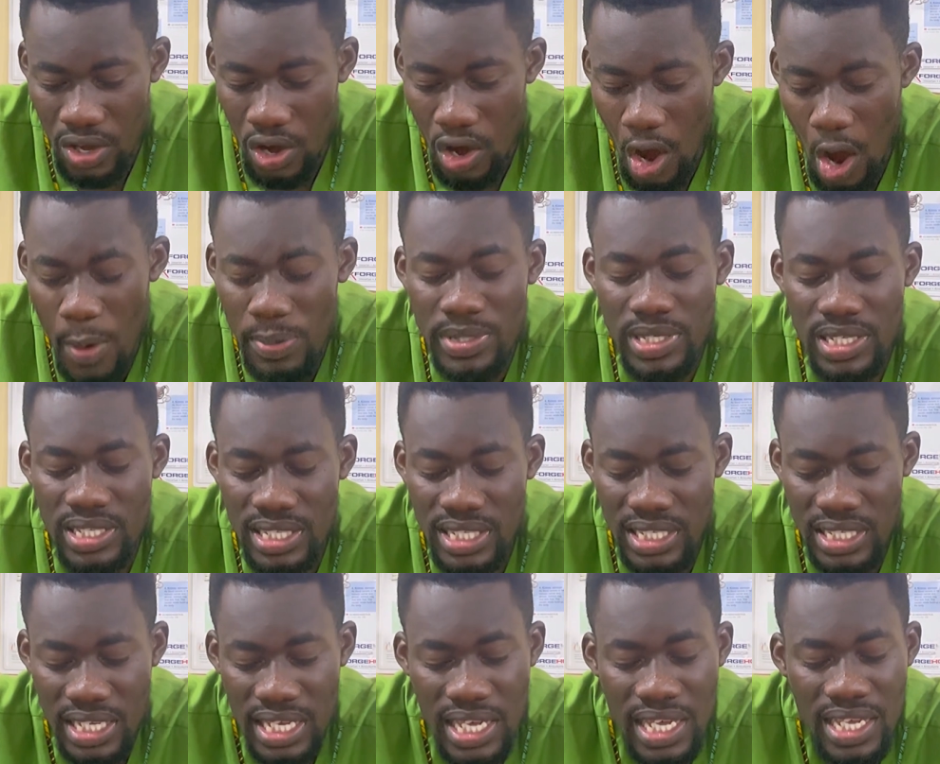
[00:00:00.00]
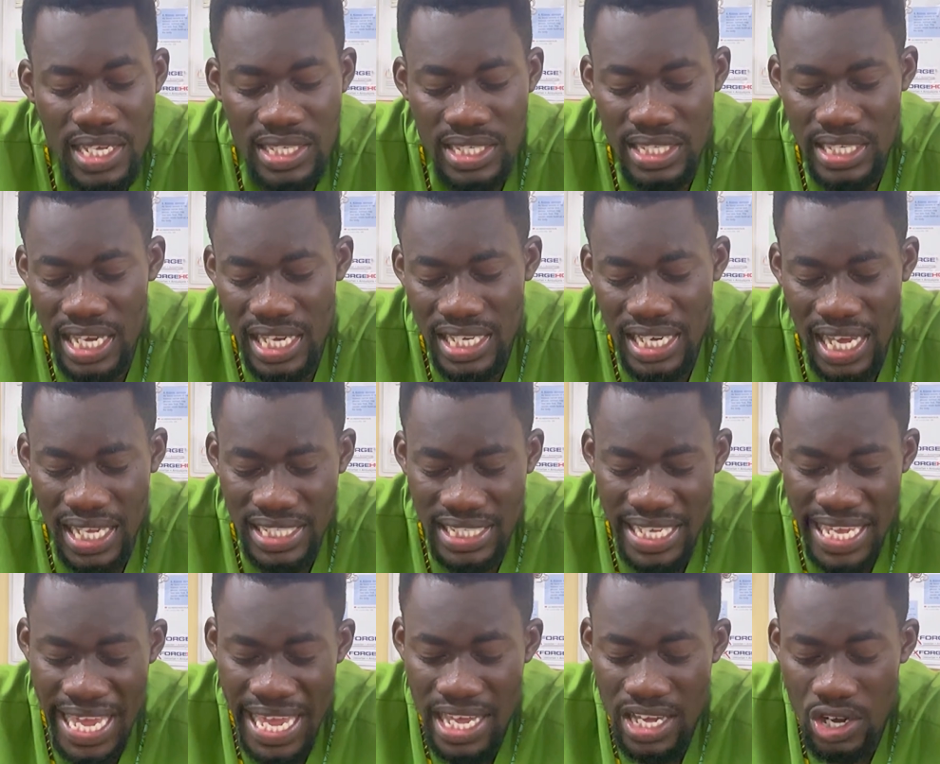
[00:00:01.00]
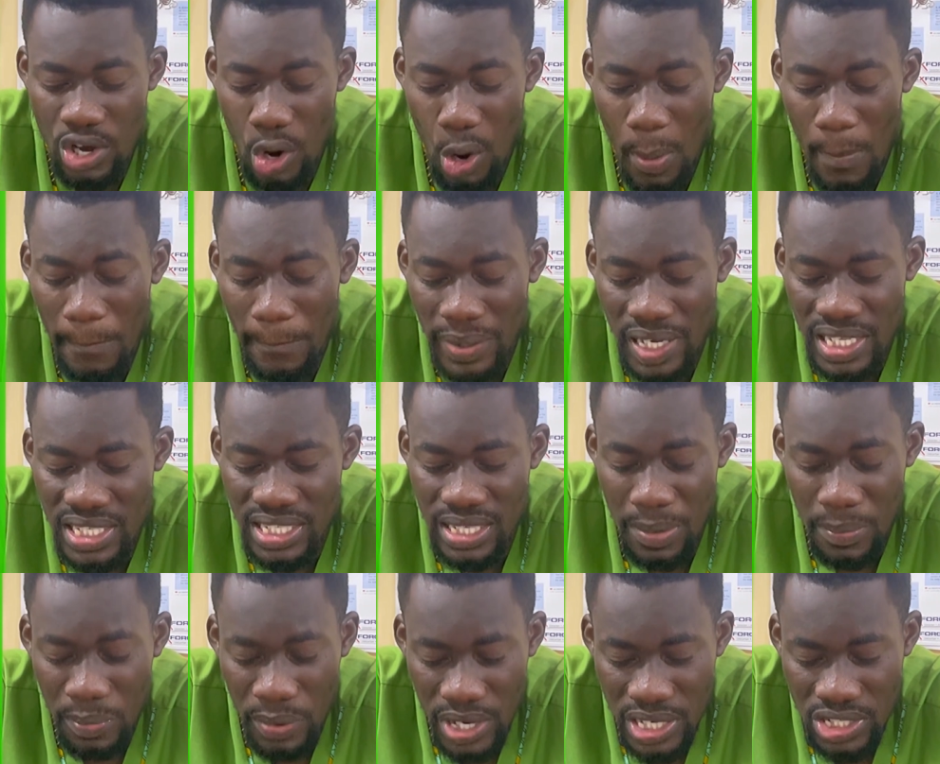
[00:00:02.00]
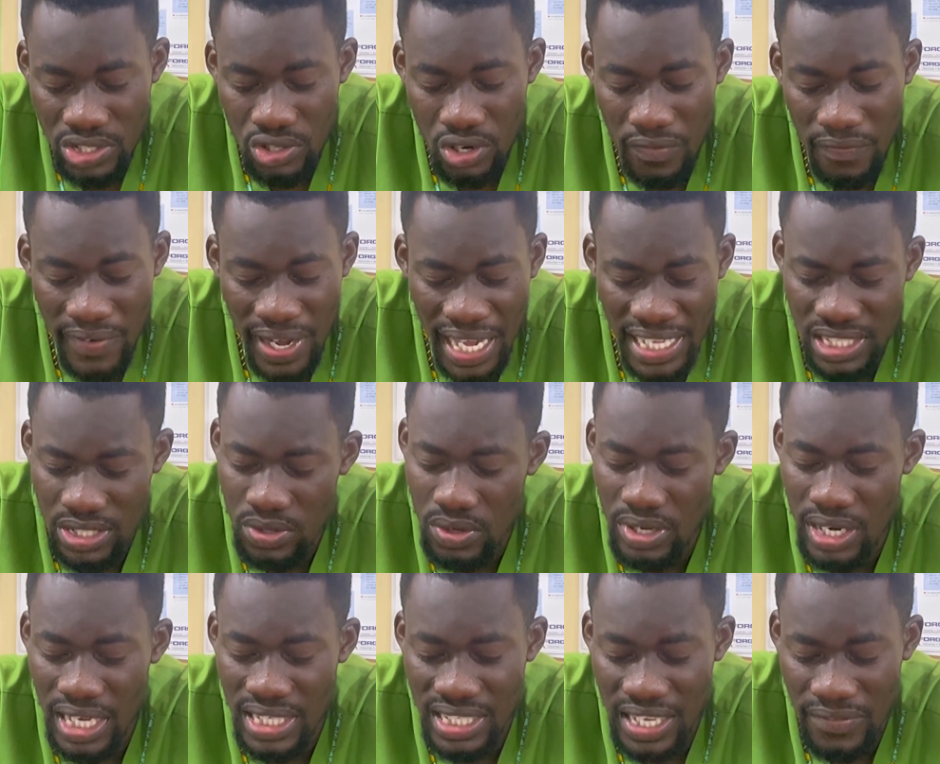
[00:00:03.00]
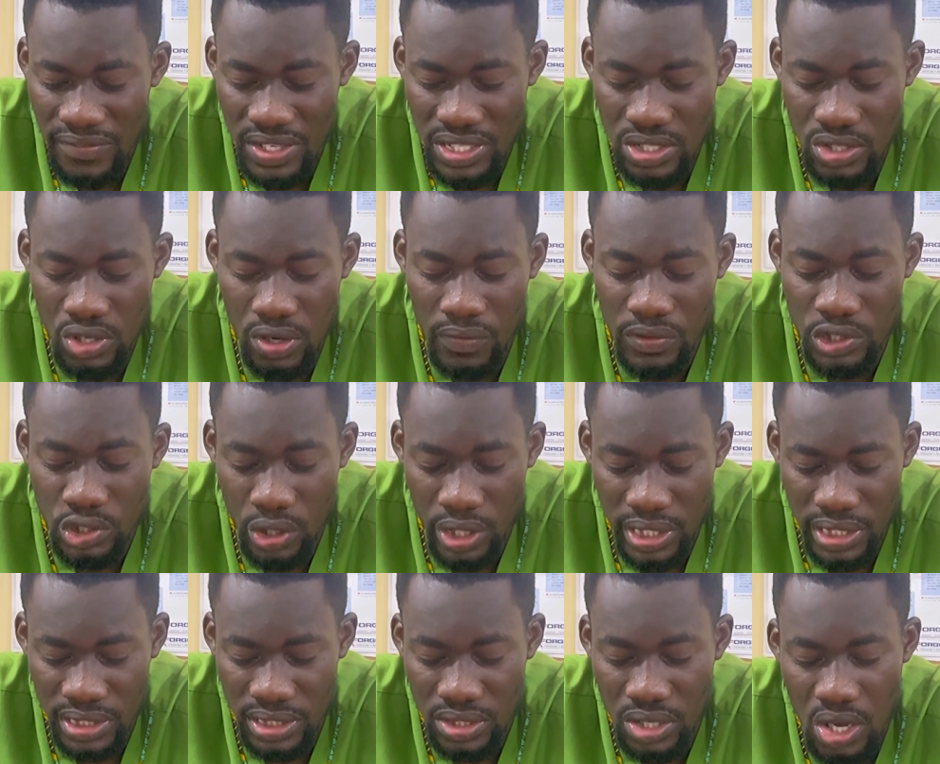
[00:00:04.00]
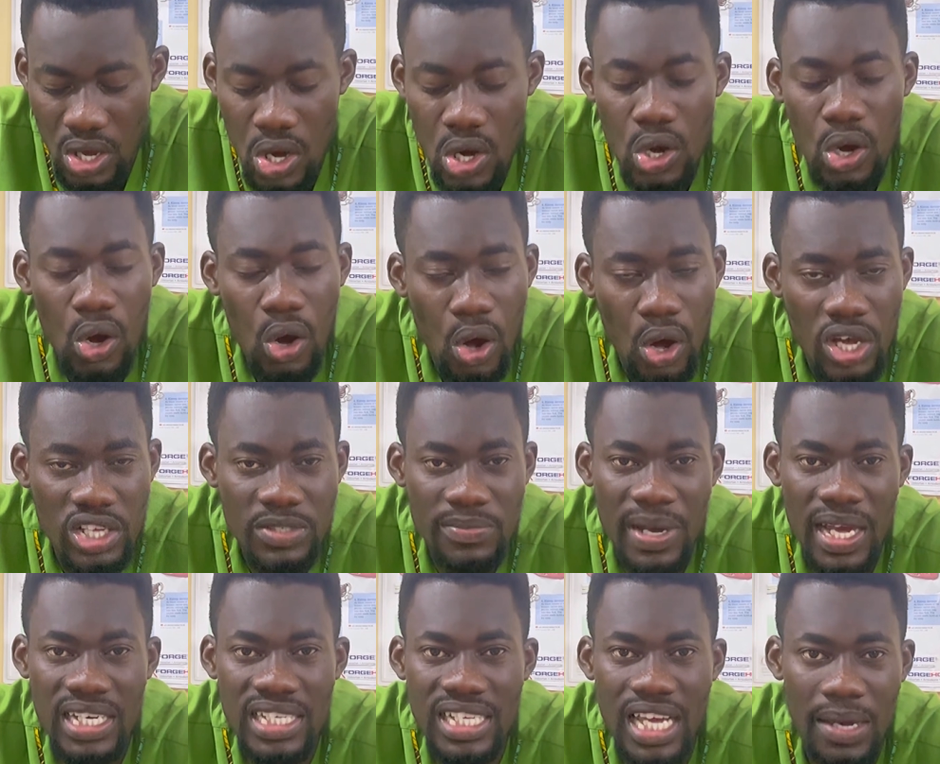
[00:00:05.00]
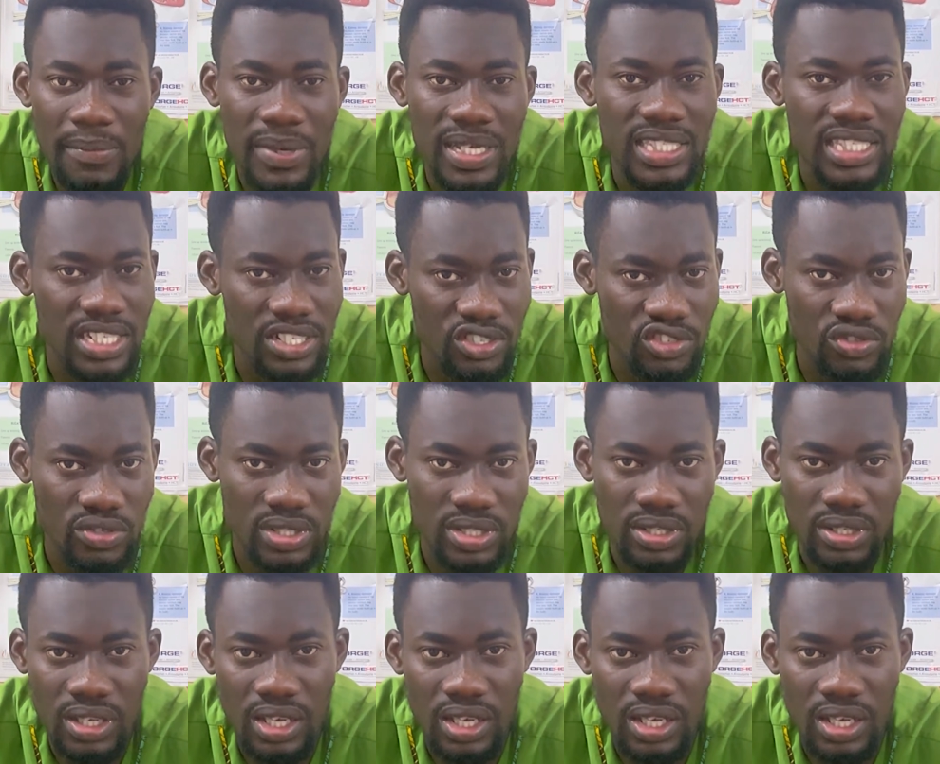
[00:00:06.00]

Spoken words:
Option C is saying that incomplete separation of articular surfaces of joint caused by ligament injury.